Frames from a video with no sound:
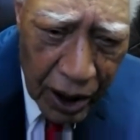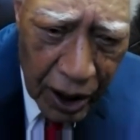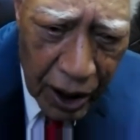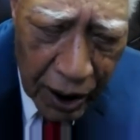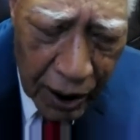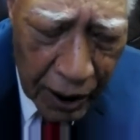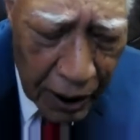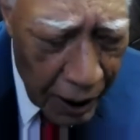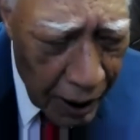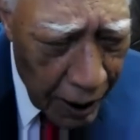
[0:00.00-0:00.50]

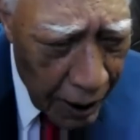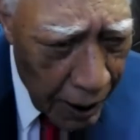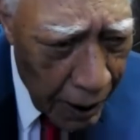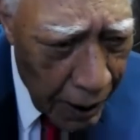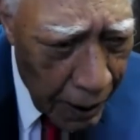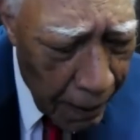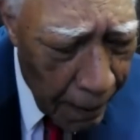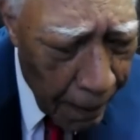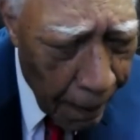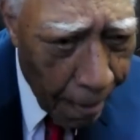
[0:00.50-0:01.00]
uh, uh,
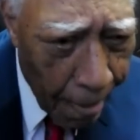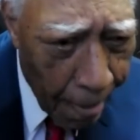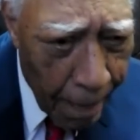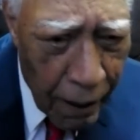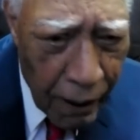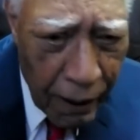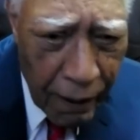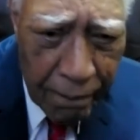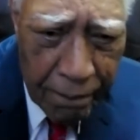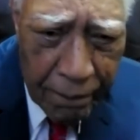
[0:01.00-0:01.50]

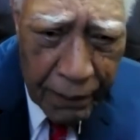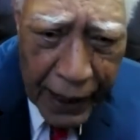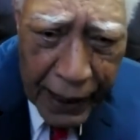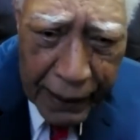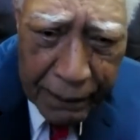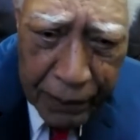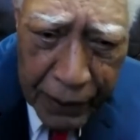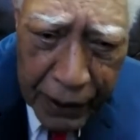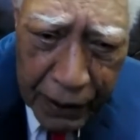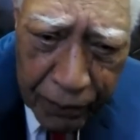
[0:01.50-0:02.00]
uh,
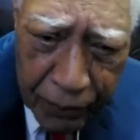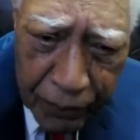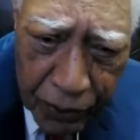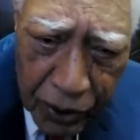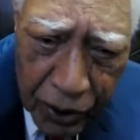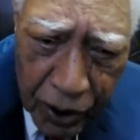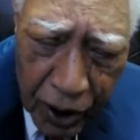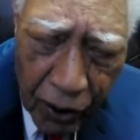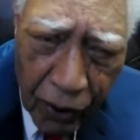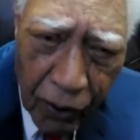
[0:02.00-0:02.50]
black
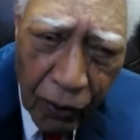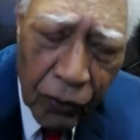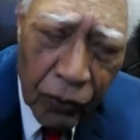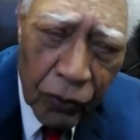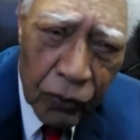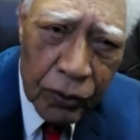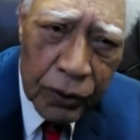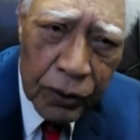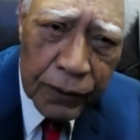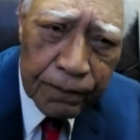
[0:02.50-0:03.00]
people
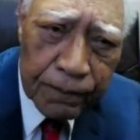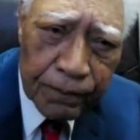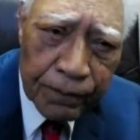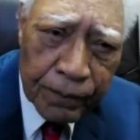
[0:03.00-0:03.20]
owned